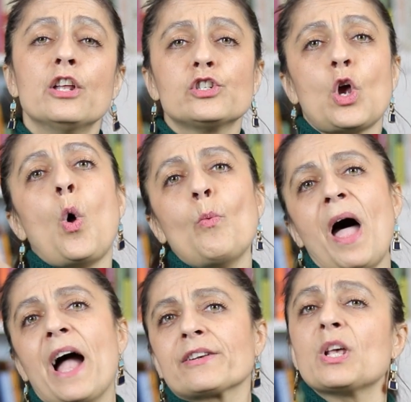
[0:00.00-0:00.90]
to hold
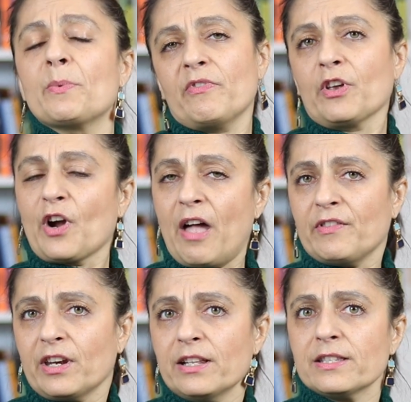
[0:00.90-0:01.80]
back some of their
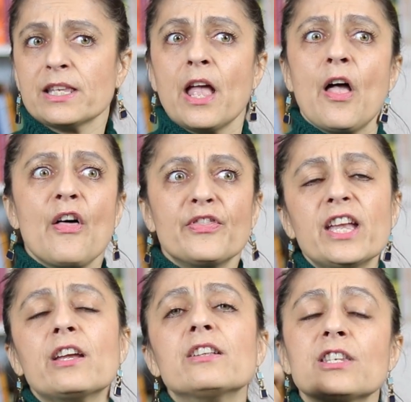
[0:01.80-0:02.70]
evidence.
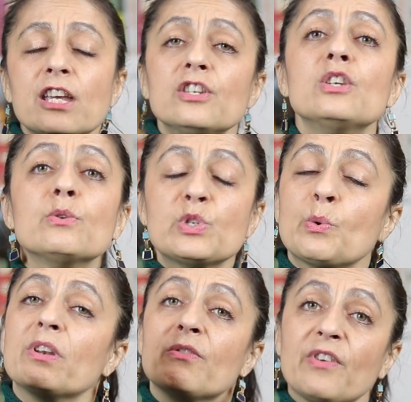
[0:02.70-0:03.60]
They continue
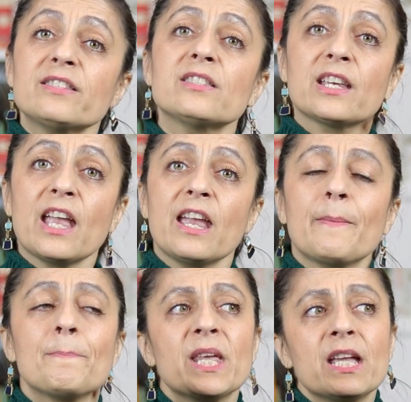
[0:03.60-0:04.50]
to
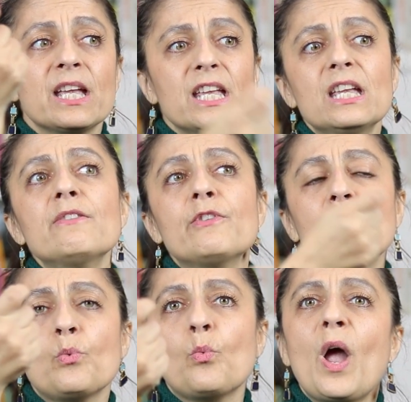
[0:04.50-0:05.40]
investigate
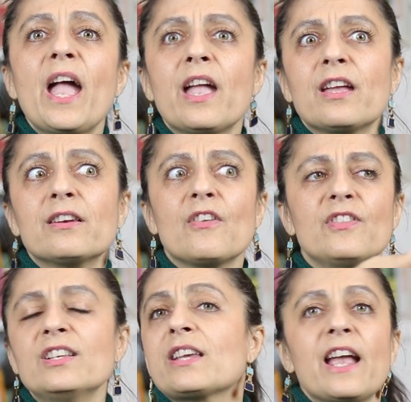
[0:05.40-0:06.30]
even when
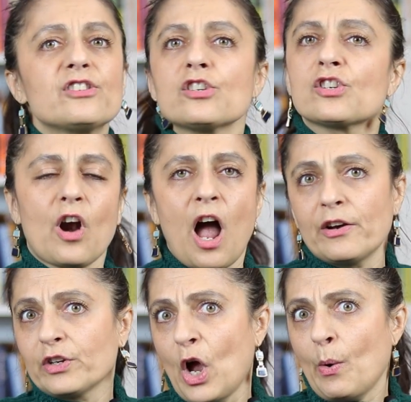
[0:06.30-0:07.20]
these cases are
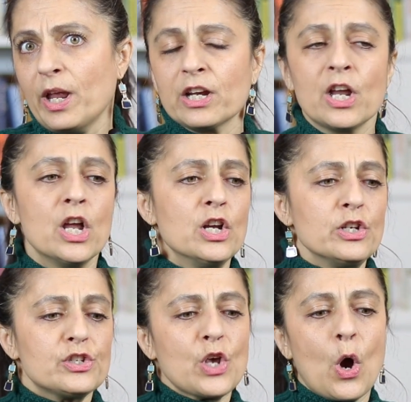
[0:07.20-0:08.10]
ongoing.
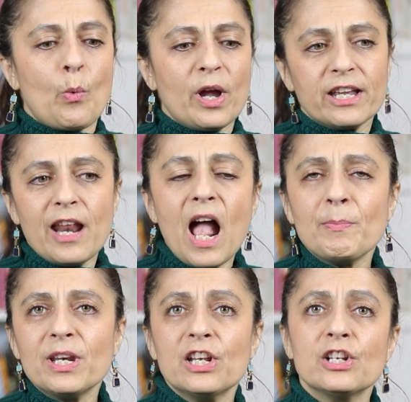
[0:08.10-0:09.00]
So what can
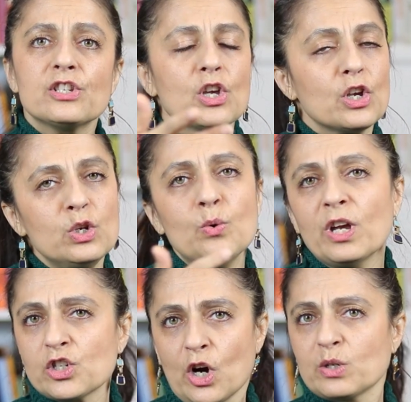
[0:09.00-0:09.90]
happen is you
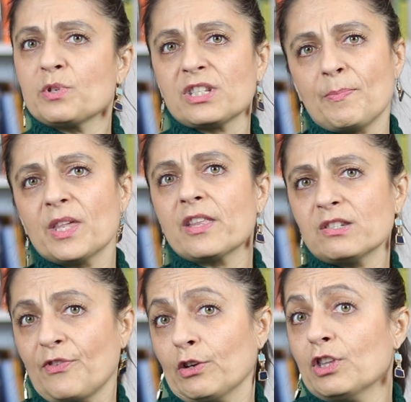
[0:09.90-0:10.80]
get charged with something
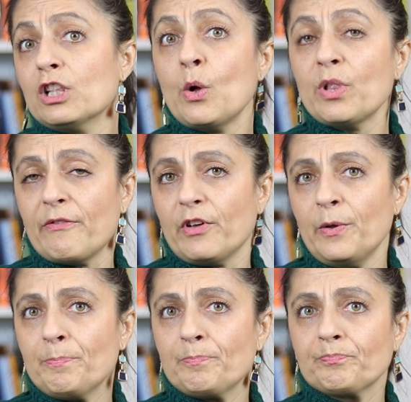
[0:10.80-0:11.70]
that's fairly low
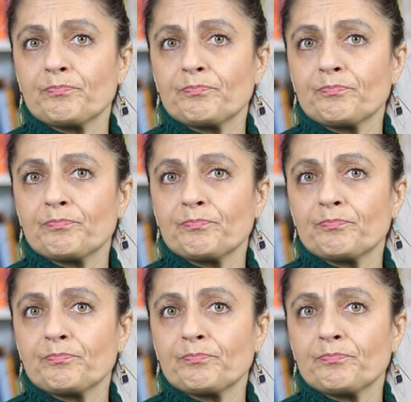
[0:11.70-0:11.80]
level,